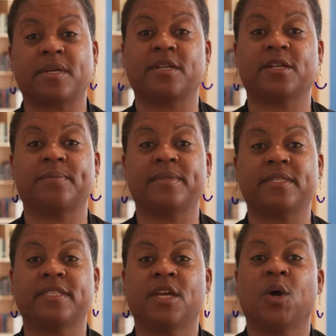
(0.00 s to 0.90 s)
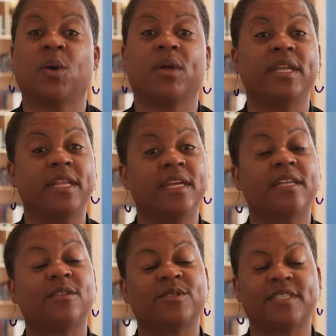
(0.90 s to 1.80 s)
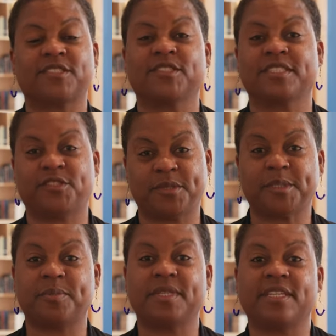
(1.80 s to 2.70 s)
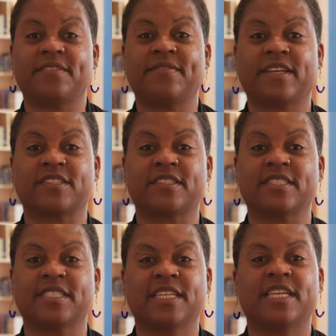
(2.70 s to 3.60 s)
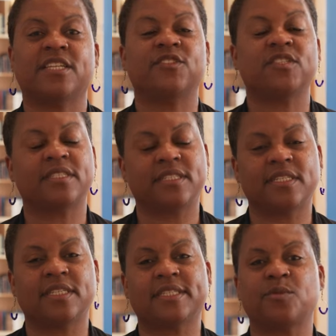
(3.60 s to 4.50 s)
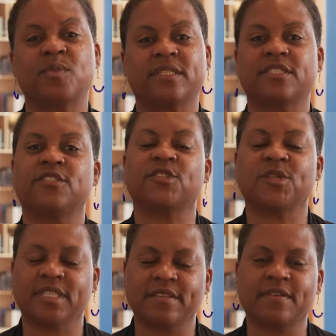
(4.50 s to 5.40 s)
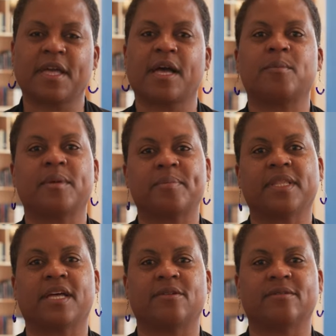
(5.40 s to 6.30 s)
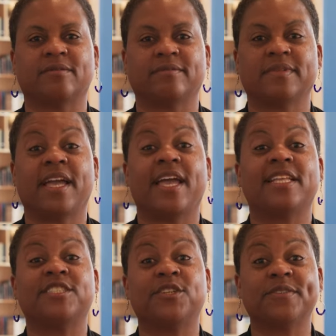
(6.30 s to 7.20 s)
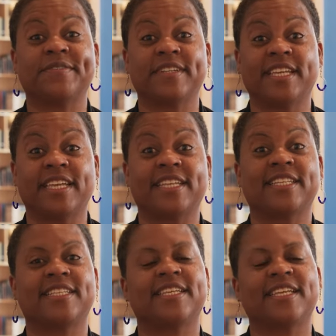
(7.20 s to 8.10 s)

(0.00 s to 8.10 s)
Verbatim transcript: about herpes or any other sexually transmitted infection, just send us a message or leave a comment below. And don't forget,